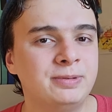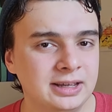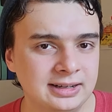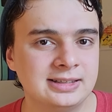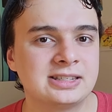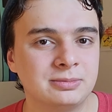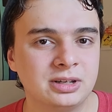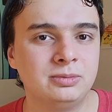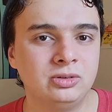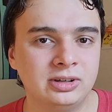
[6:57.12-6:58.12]
been in some
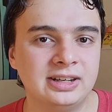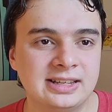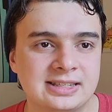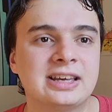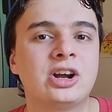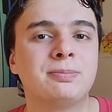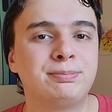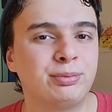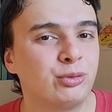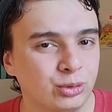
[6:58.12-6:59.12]
communities that are
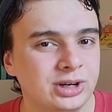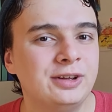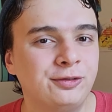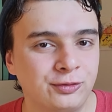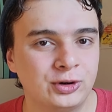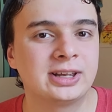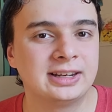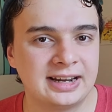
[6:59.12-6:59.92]
pretty freaking